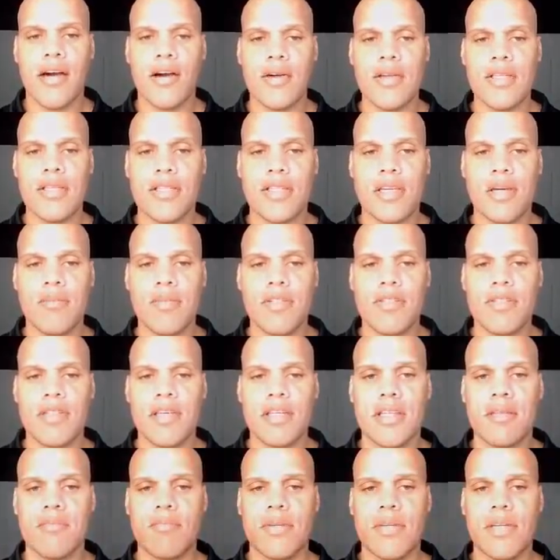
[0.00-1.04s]
he's coming to set the
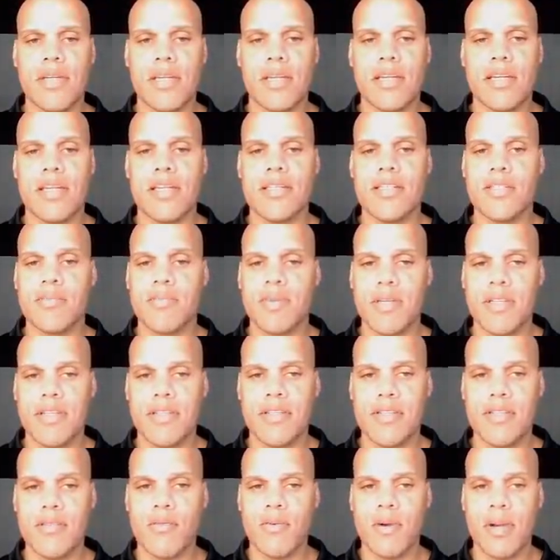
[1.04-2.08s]
pick, spins
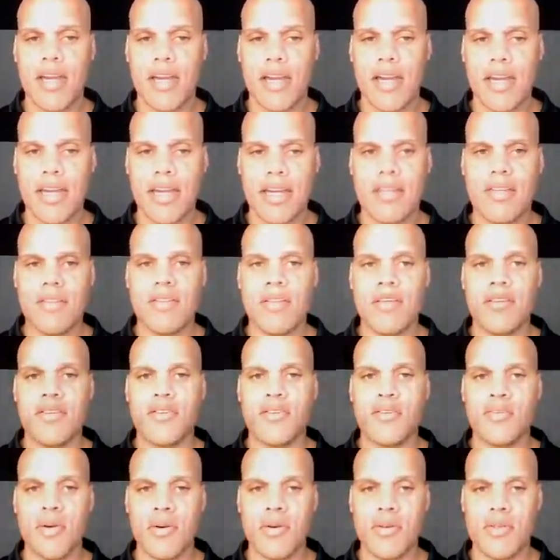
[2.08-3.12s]
the way that you're
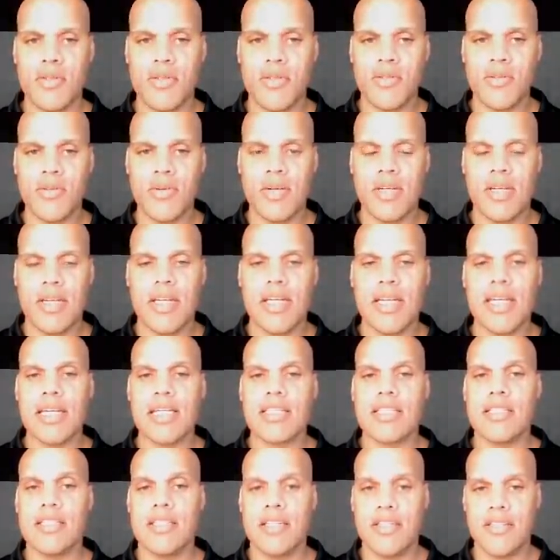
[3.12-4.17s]
supposed to, gets
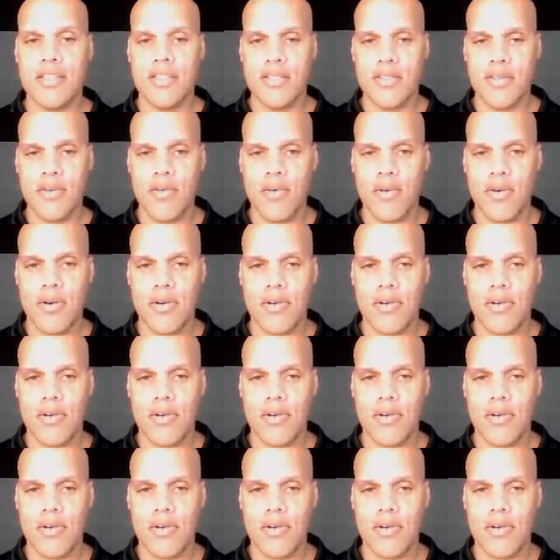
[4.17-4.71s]
an easy score.